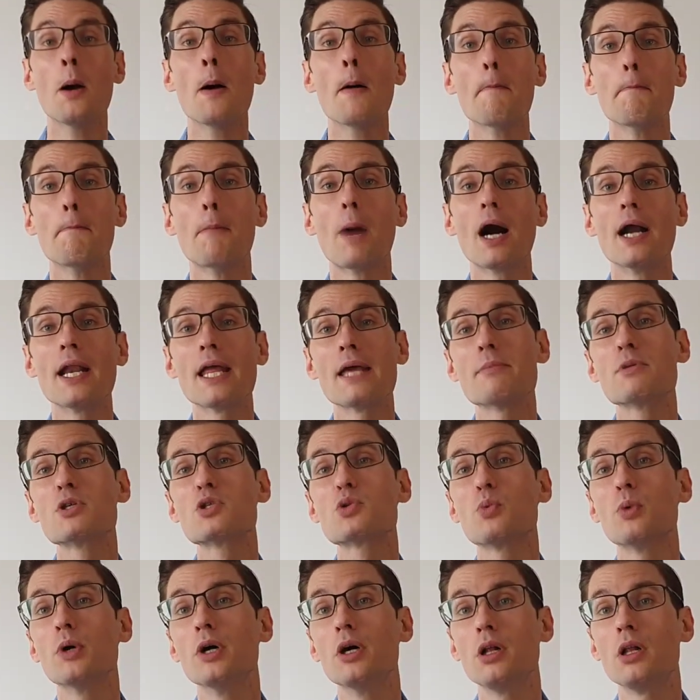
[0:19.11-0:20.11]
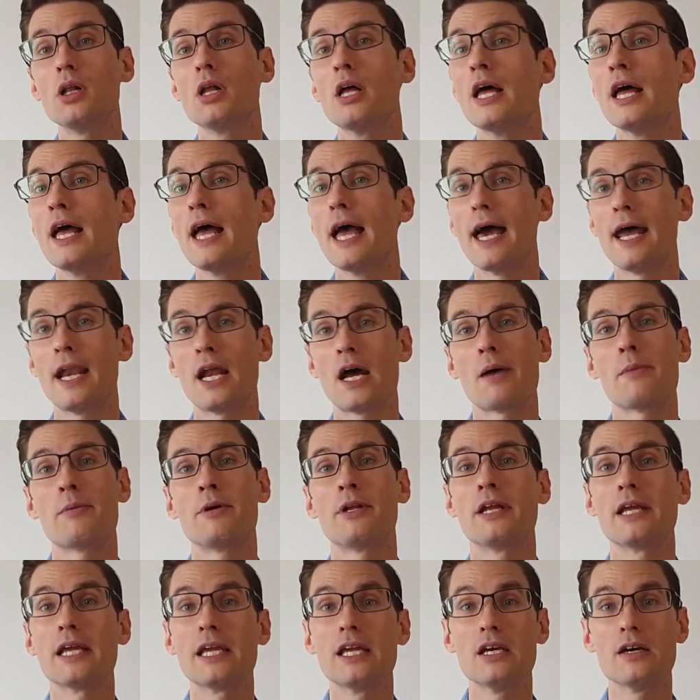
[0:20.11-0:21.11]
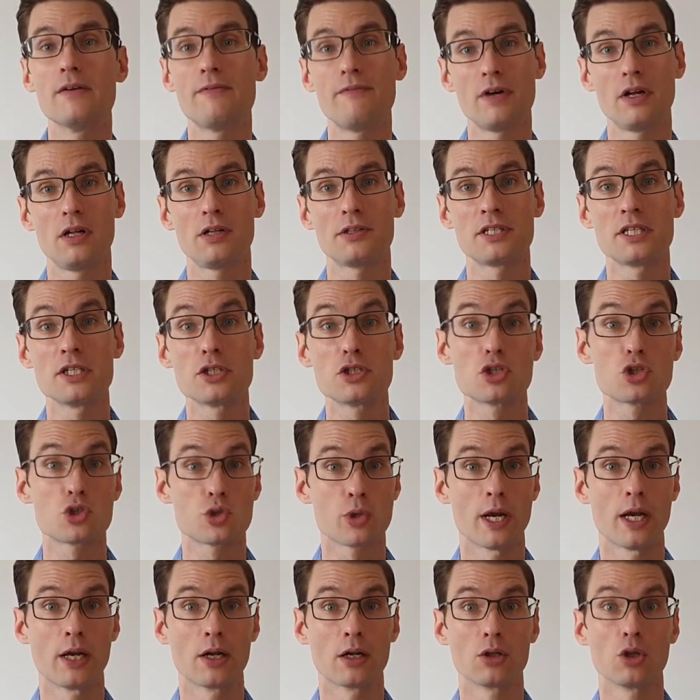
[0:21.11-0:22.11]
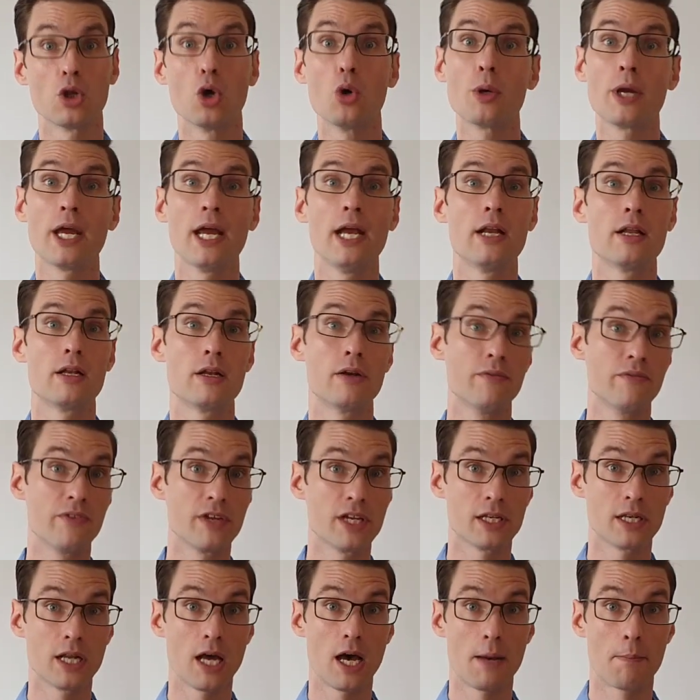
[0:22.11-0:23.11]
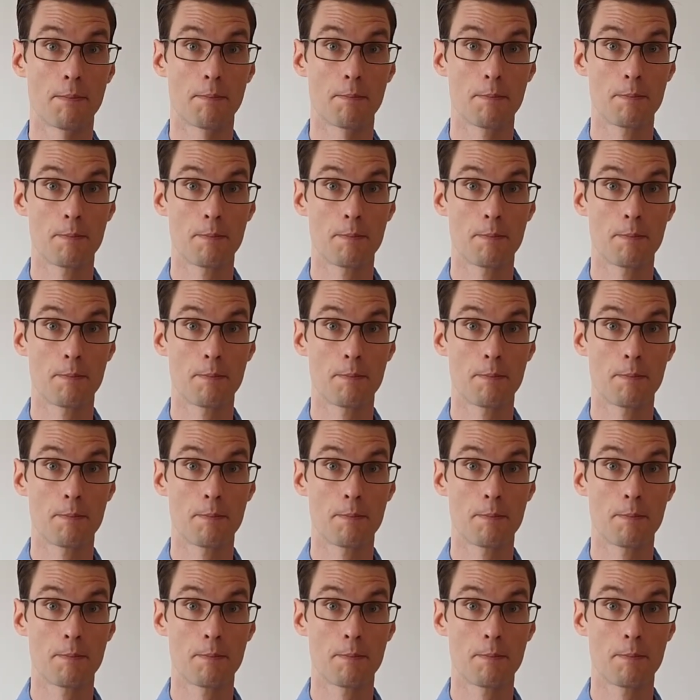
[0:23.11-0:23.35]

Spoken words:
My name is Will, and I'm an EFL teacher trainer located in Vietnam.